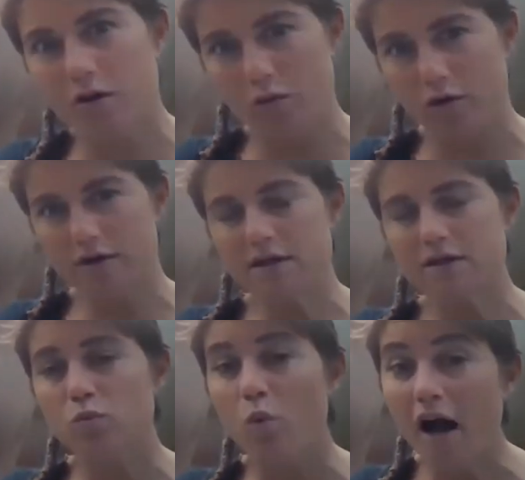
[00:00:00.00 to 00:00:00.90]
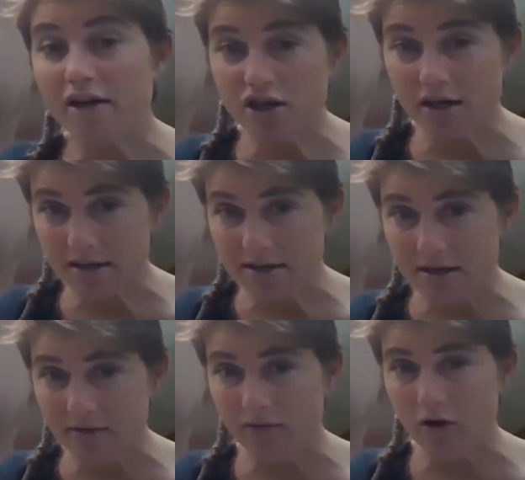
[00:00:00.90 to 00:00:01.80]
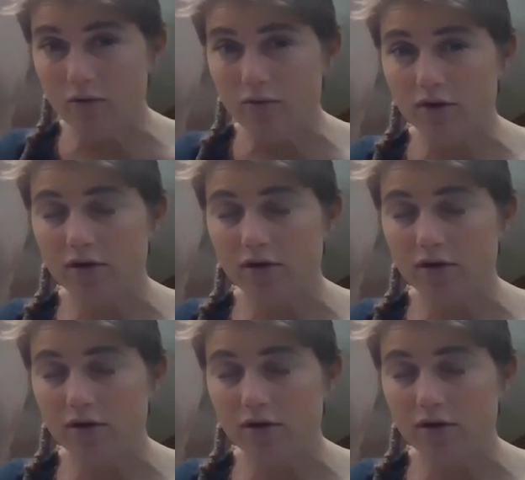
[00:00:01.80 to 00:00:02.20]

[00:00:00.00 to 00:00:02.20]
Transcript: horse that's watching this unfold.